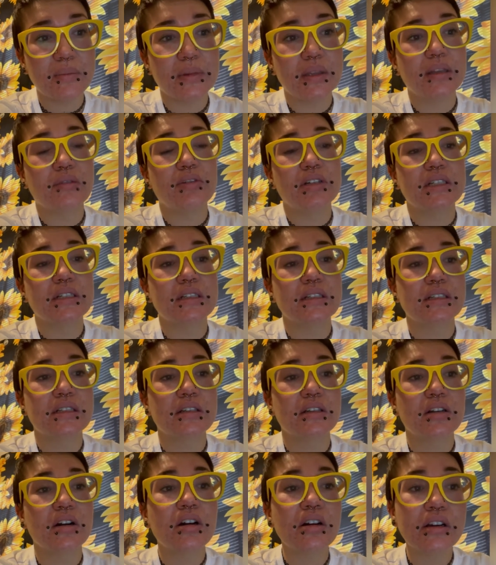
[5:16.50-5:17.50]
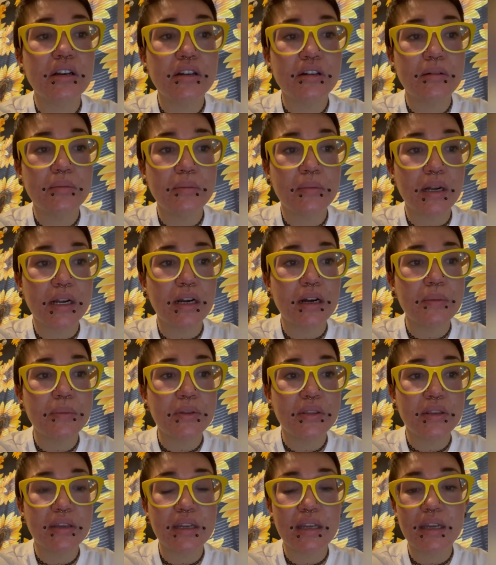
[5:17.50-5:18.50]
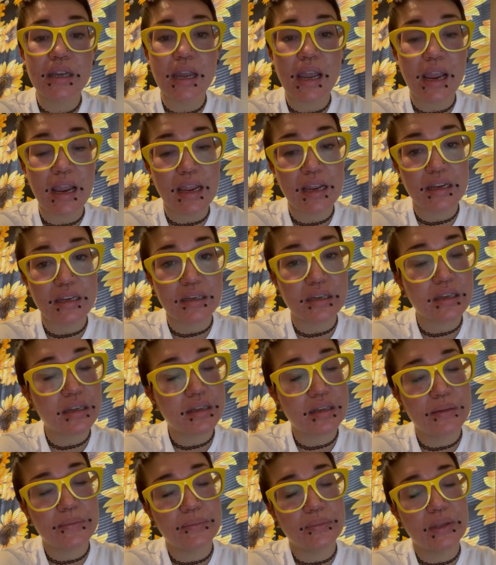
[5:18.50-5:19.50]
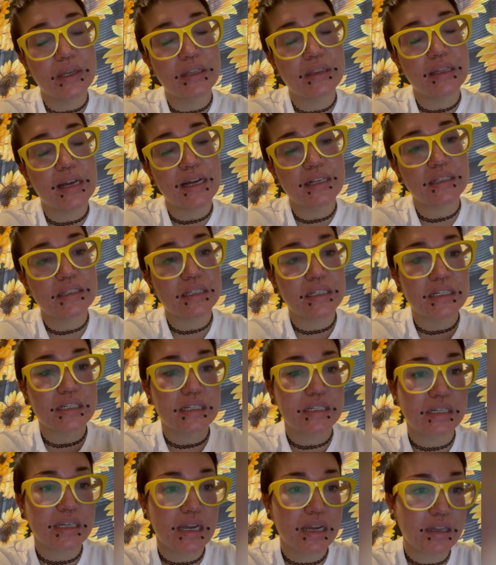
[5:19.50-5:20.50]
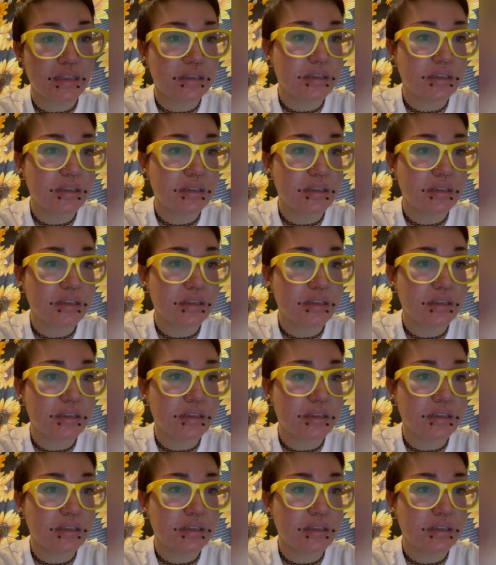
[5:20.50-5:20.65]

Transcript: which leads to cardiomyopathy and then lastly death.